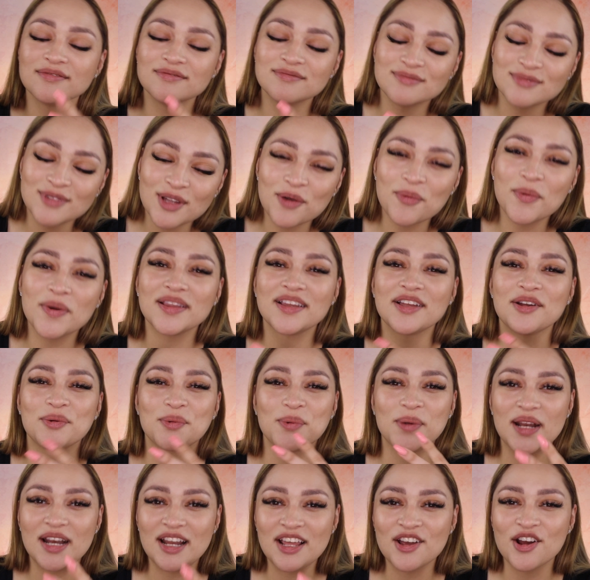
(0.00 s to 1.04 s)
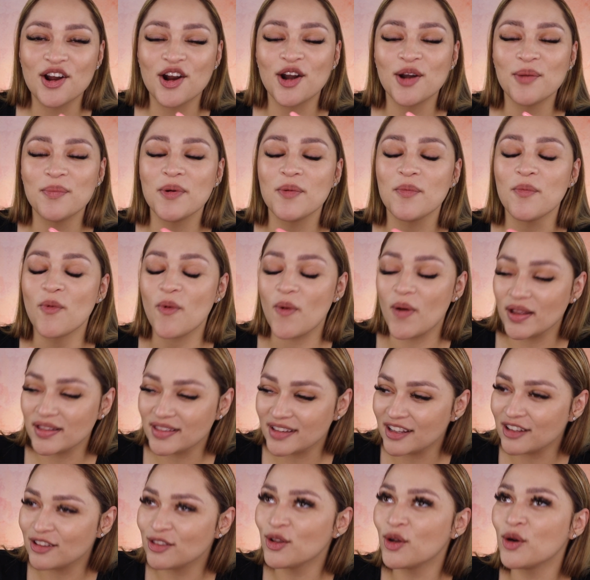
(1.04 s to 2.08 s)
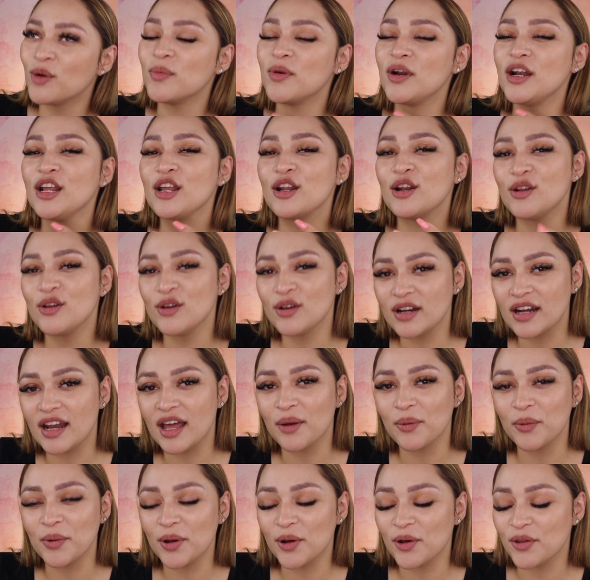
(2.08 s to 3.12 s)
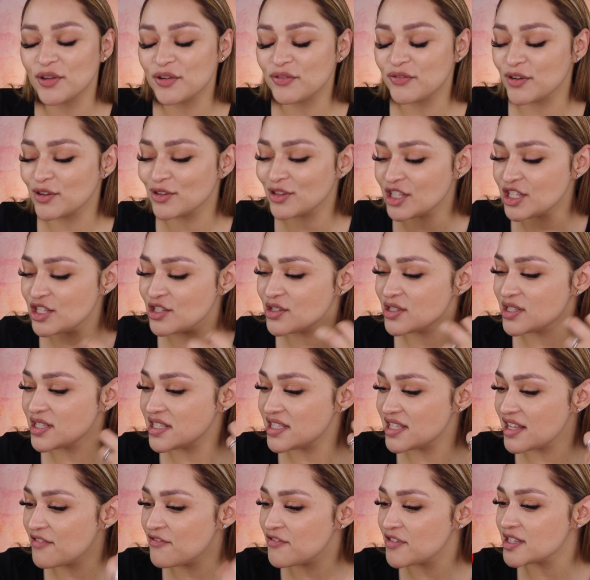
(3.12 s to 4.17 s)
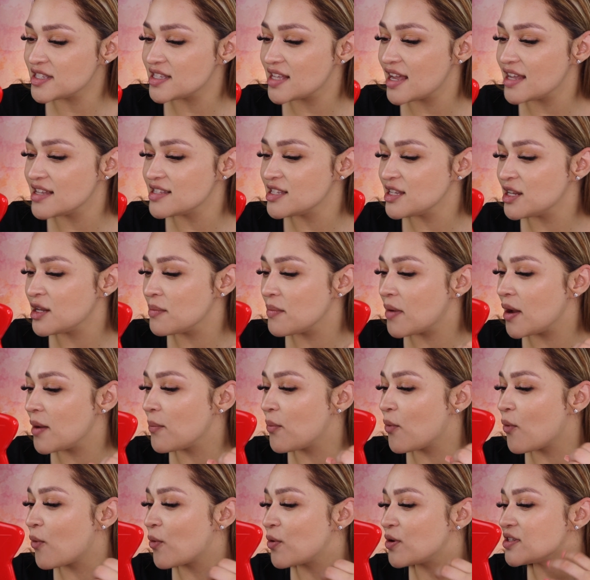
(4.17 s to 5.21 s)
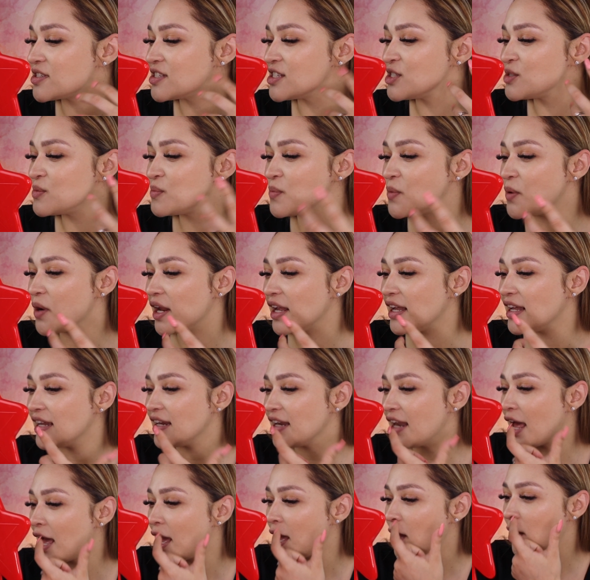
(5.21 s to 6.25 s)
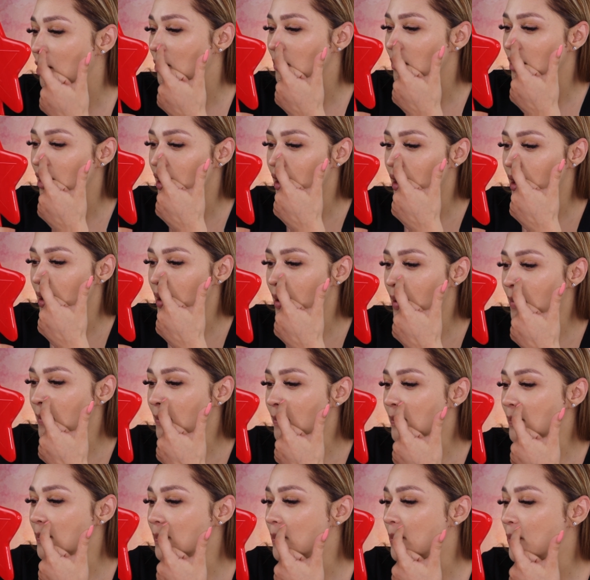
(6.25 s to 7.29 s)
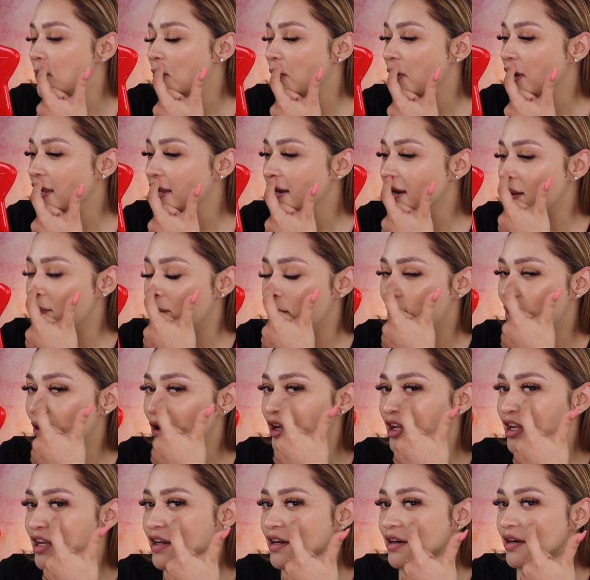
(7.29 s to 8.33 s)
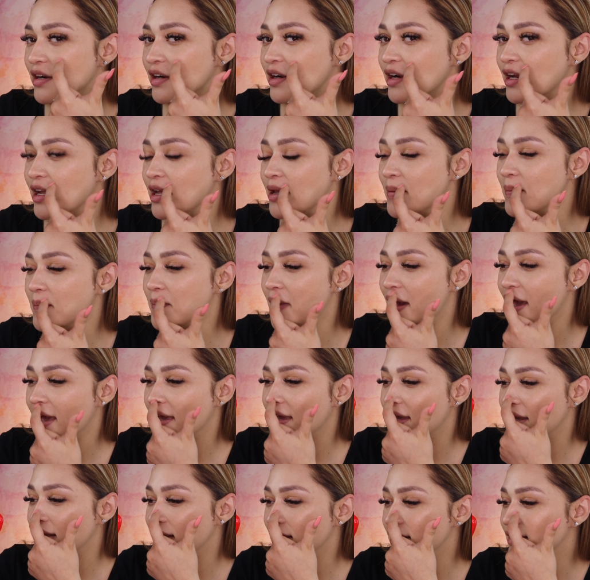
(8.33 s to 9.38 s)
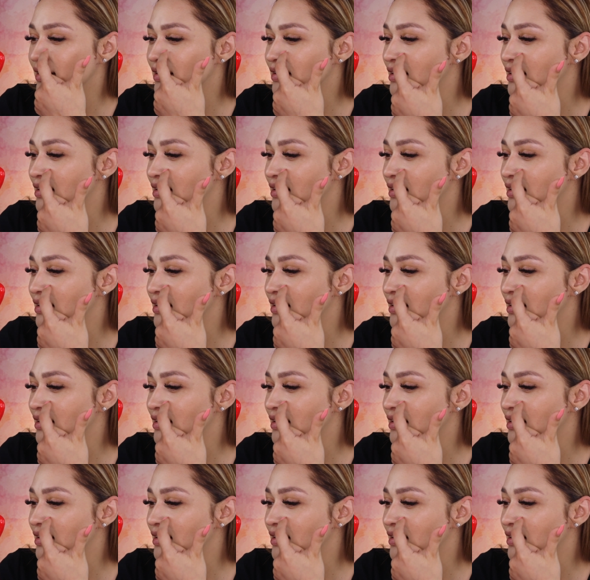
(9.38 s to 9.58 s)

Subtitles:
not what they really are, but what they normally look like with other foundations. It's emphasizing in my pores, it's breaking out, breaking apart here in my